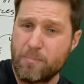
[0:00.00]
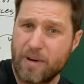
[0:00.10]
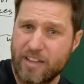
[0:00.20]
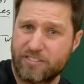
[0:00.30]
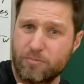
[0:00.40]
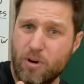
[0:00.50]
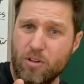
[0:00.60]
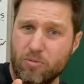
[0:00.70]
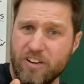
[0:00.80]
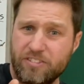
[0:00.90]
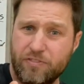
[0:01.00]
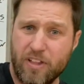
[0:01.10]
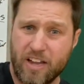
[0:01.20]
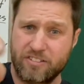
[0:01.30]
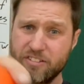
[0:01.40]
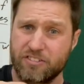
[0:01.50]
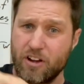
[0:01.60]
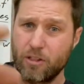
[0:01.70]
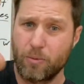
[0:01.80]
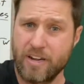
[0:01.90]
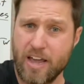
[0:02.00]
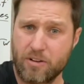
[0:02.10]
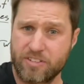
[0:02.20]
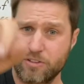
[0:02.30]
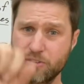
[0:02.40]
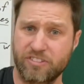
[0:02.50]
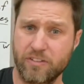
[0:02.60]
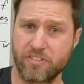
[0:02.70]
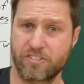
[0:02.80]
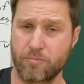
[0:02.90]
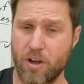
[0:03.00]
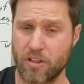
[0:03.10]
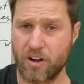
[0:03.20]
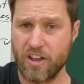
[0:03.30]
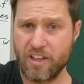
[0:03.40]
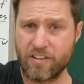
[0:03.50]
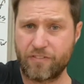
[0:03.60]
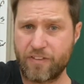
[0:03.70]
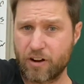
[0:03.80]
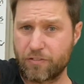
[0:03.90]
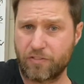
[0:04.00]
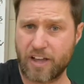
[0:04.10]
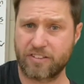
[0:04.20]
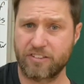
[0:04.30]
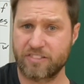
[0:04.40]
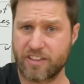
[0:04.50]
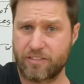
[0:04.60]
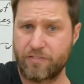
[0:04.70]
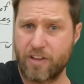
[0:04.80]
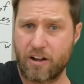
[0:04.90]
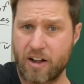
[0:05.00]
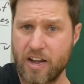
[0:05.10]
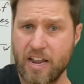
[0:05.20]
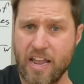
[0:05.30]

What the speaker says: my small wrist flexors all the way down to those even smaller finger flexors at the very